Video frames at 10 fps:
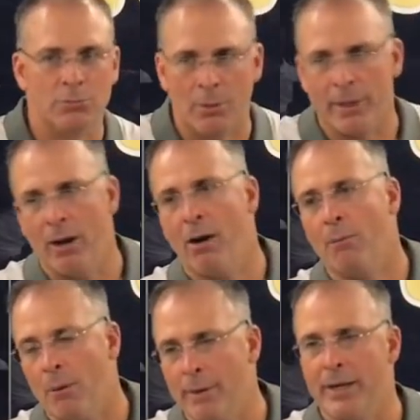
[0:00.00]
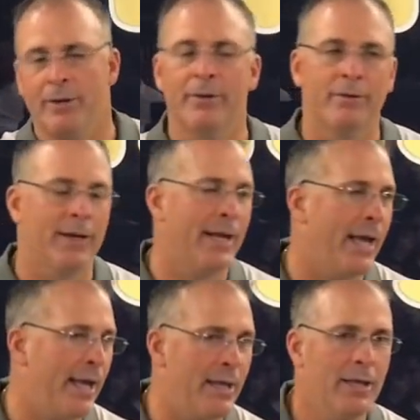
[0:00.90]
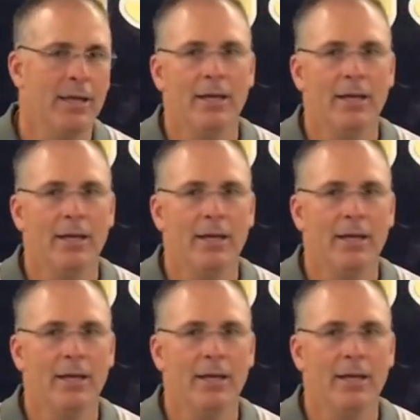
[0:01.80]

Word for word: where we are, what we need to do today.